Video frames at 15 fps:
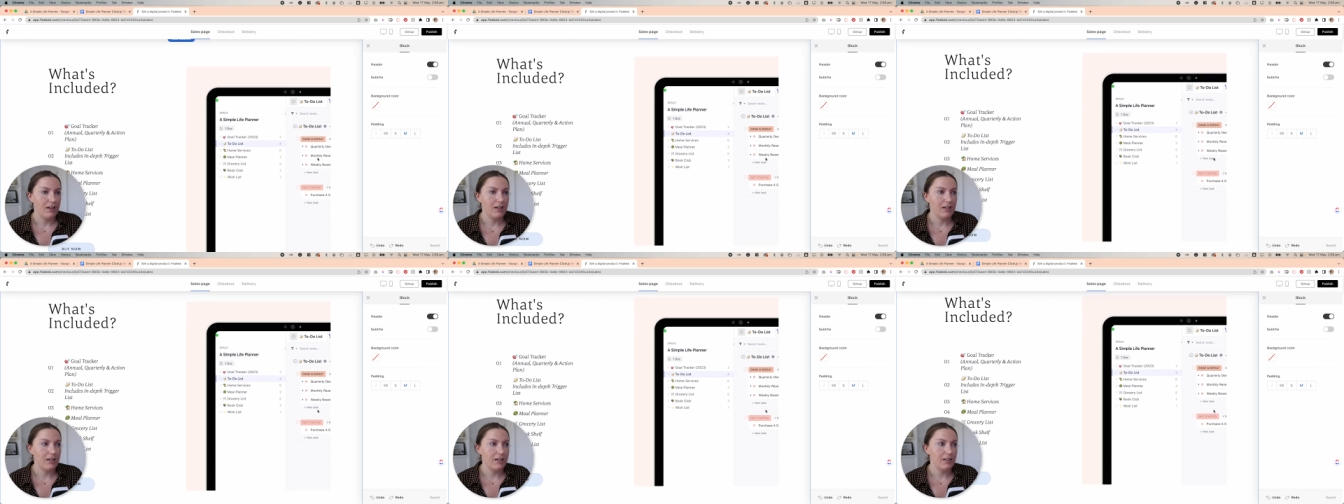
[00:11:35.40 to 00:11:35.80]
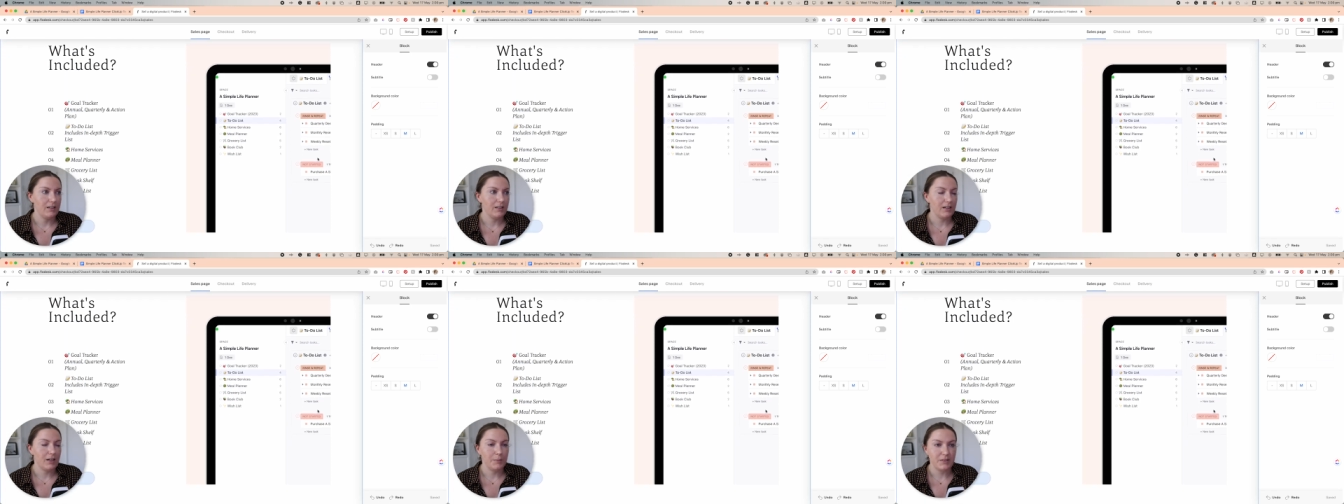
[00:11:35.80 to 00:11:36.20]

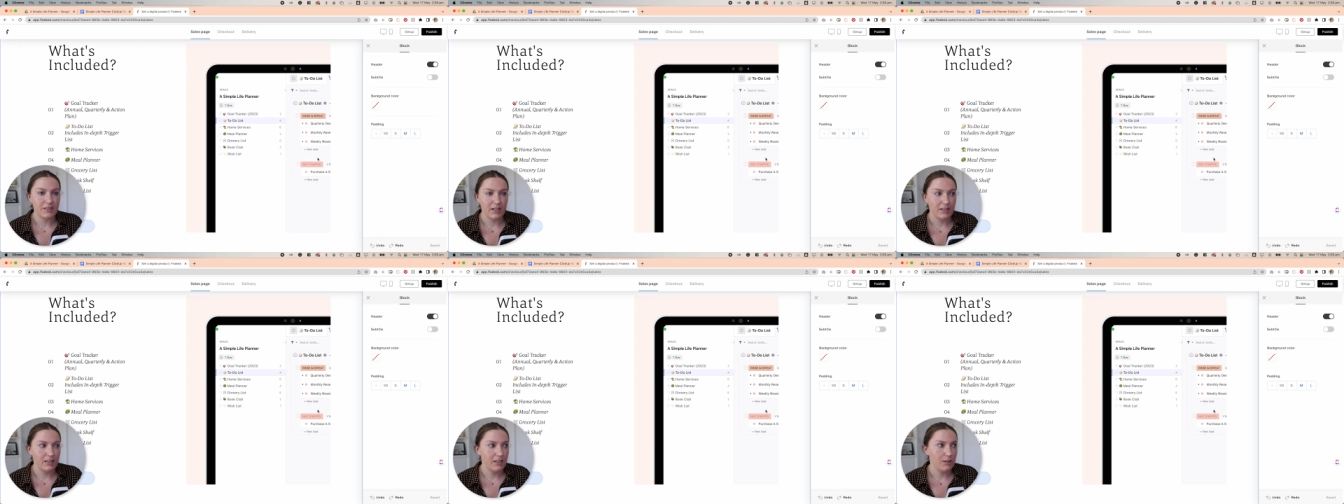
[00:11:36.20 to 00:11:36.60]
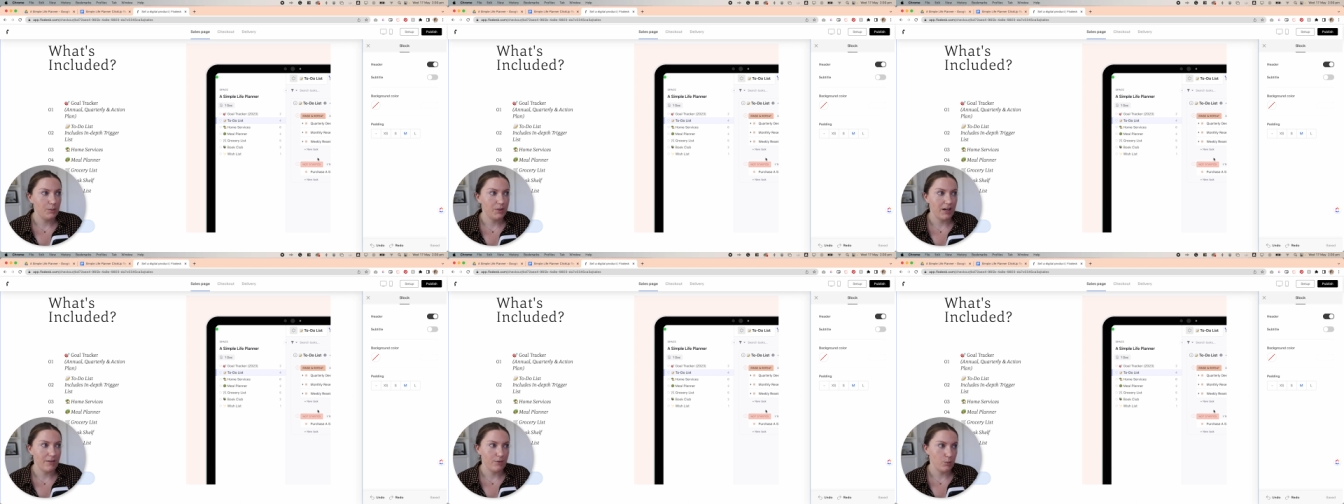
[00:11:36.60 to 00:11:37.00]
And coming down here,
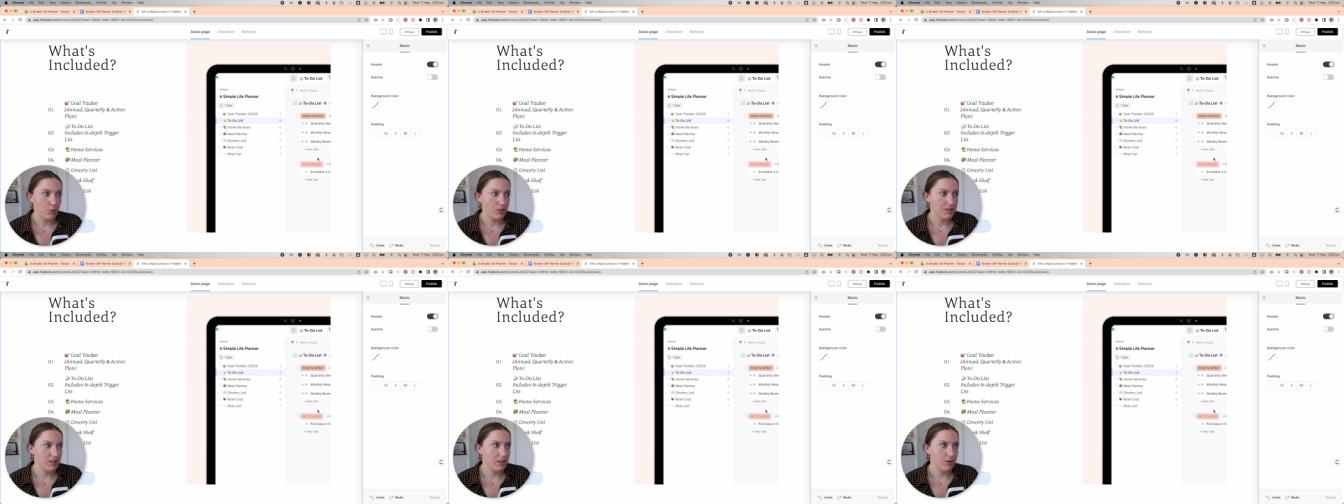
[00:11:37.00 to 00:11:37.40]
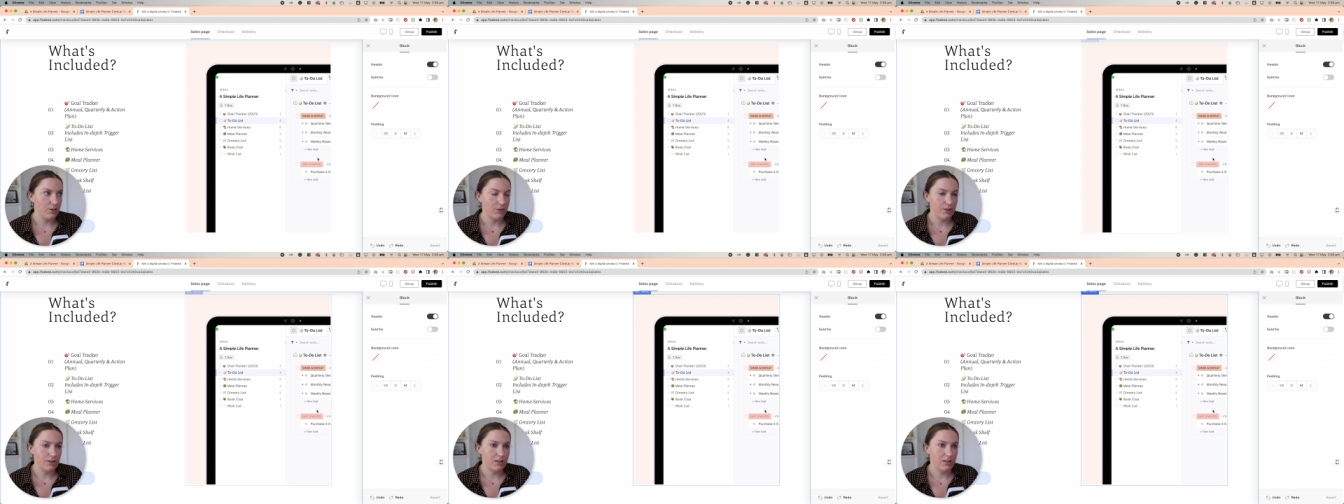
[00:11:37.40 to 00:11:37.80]
we have a what's
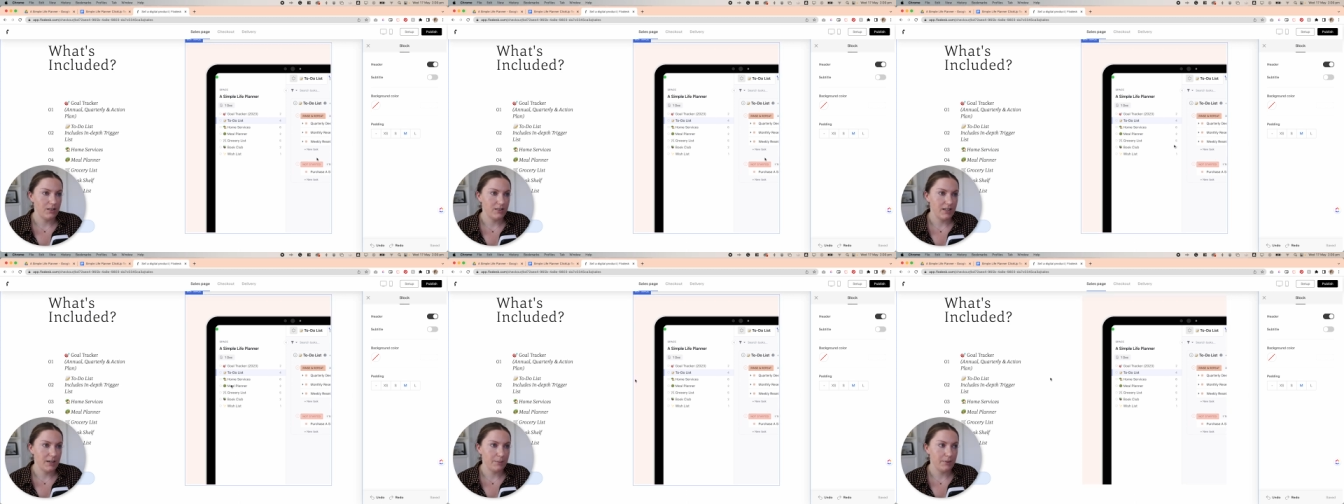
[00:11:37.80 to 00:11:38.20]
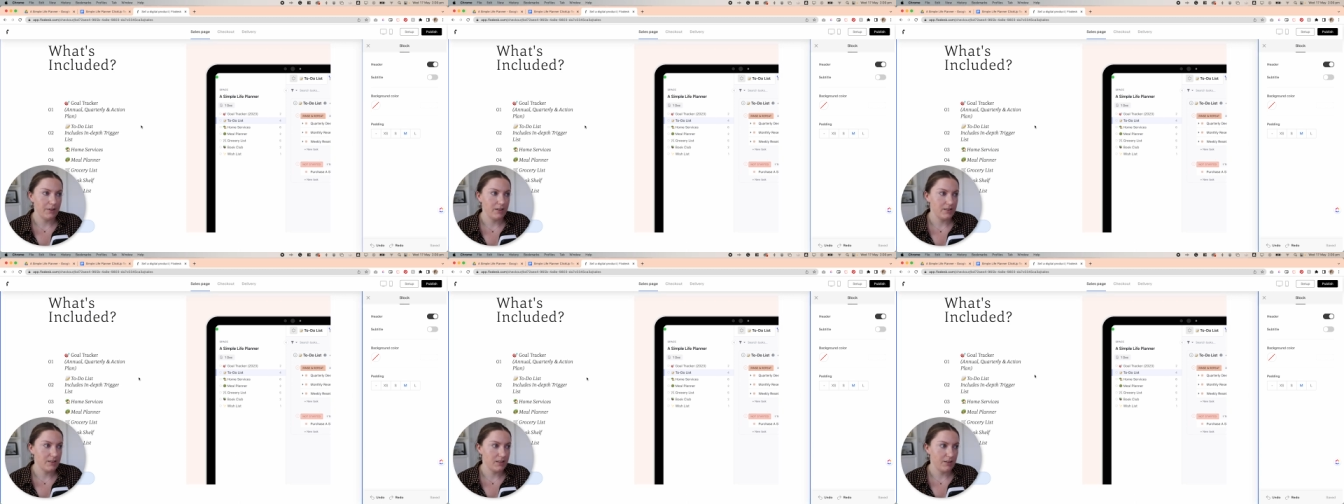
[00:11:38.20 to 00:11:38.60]
included in the
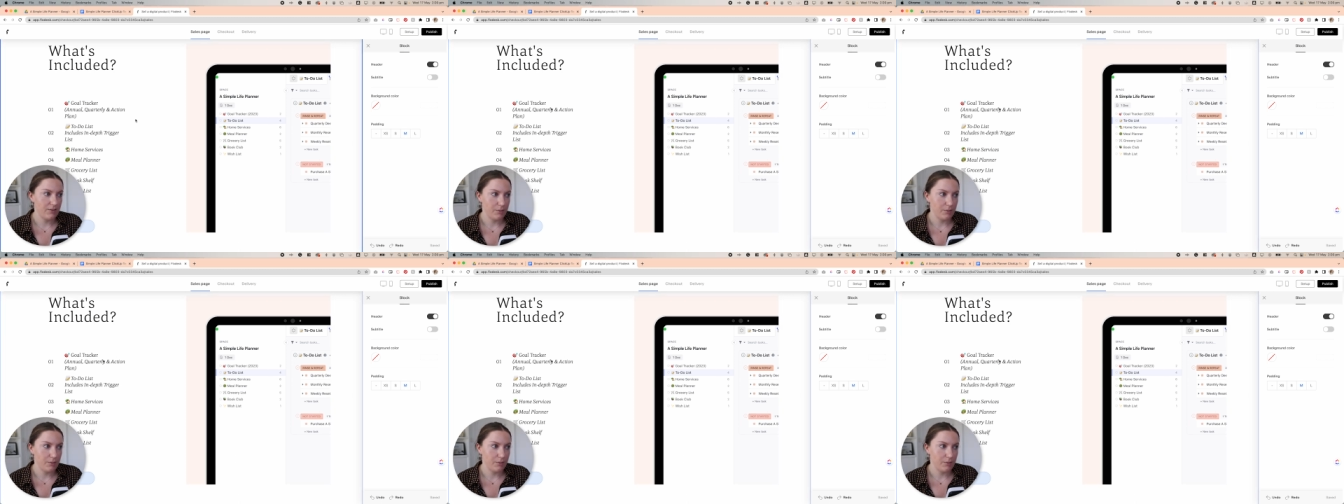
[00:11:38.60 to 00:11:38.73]
template to give